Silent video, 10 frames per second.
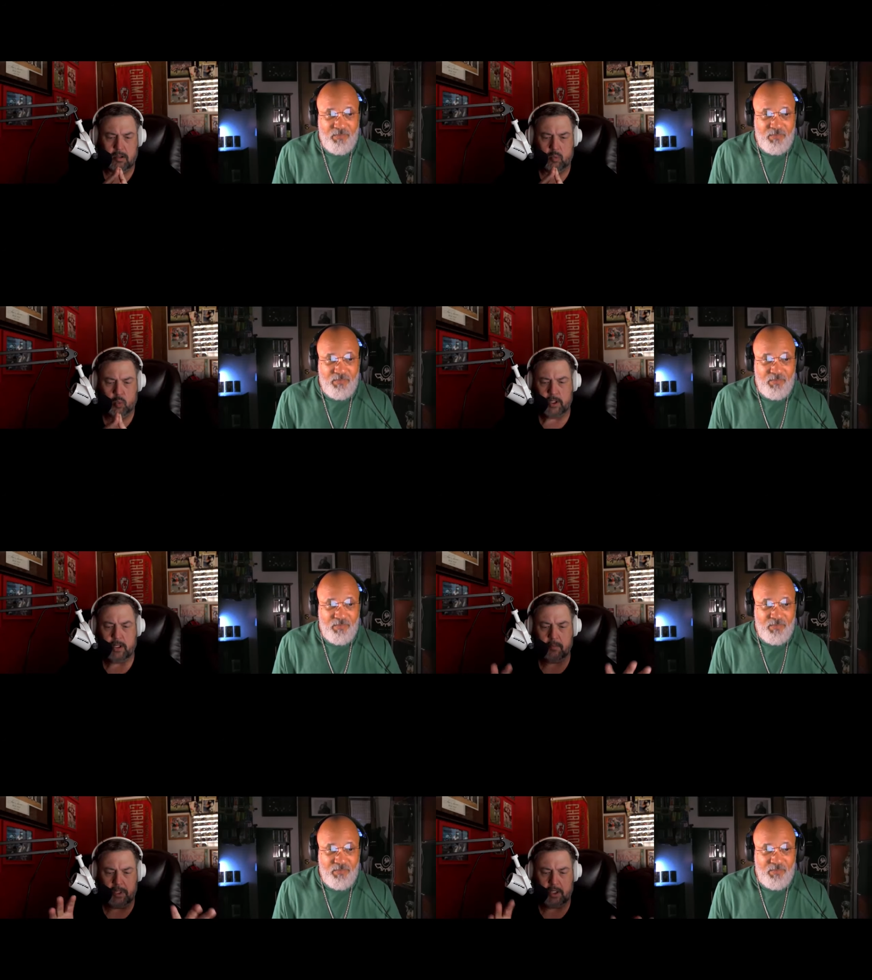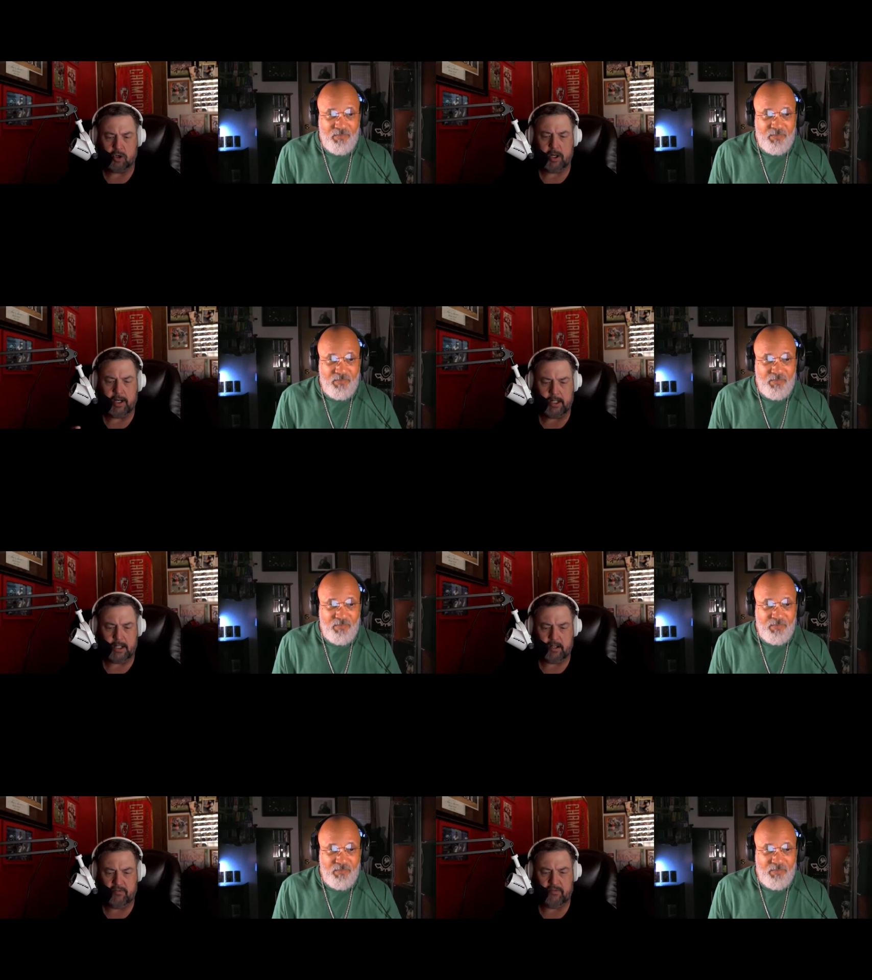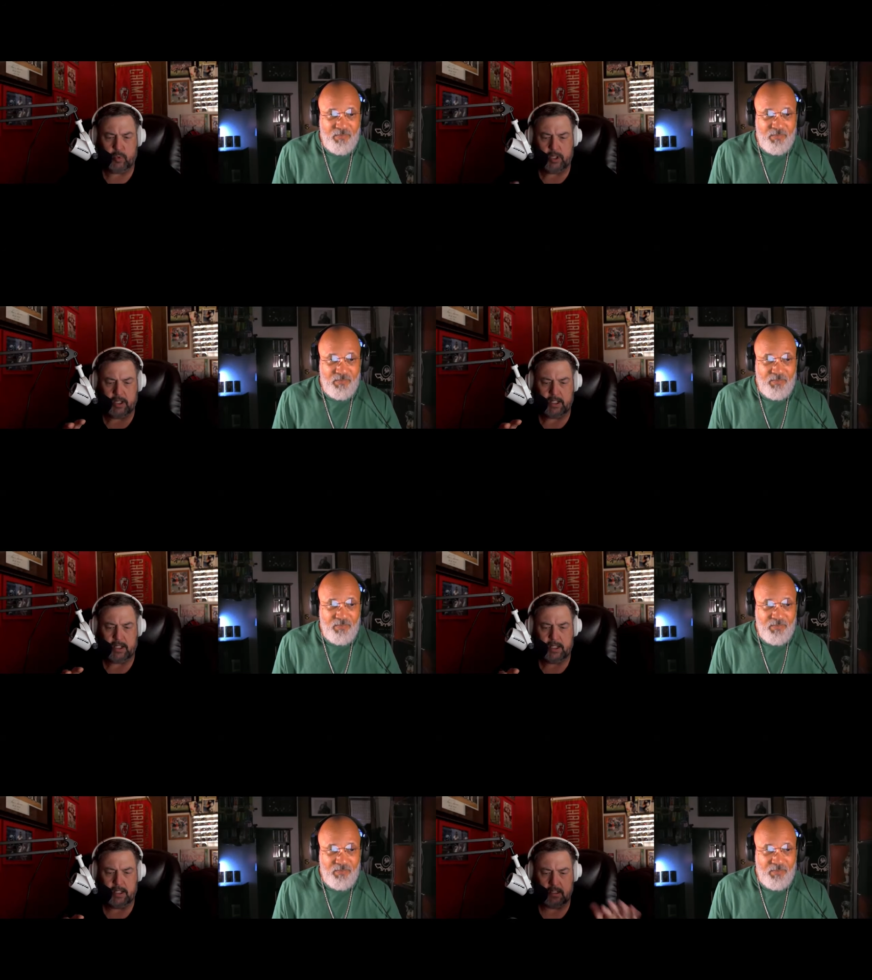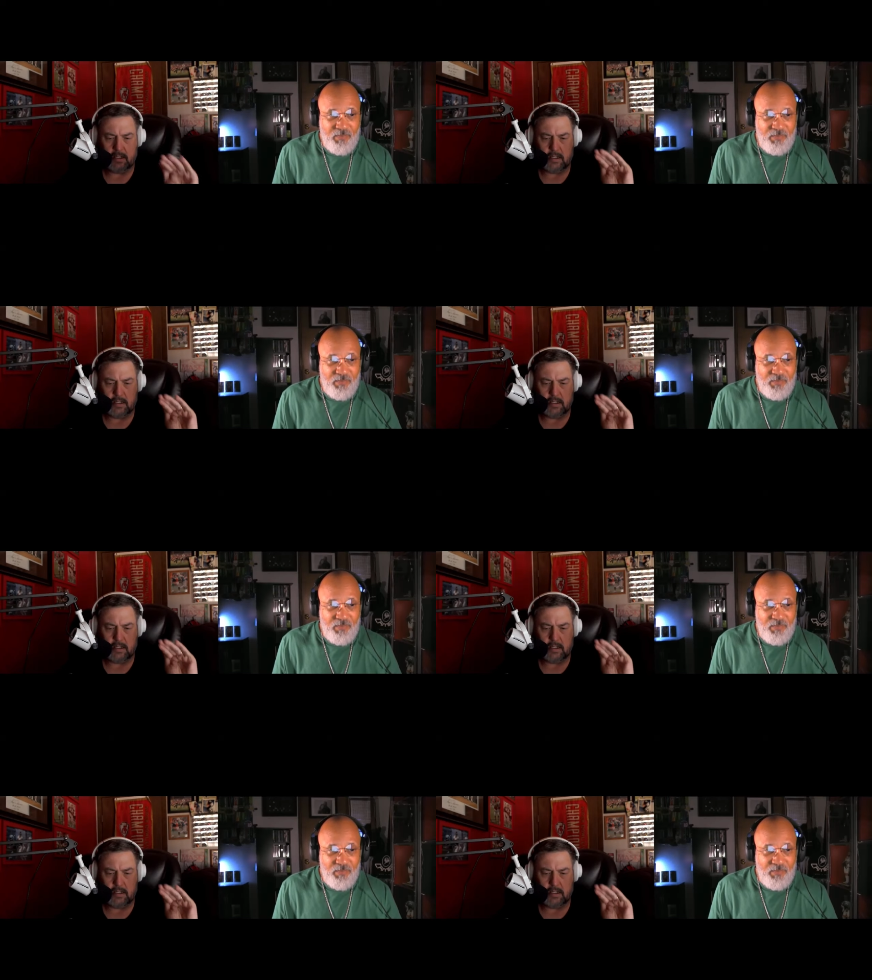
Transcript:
Speaker 1: wouldn't it be great if we could get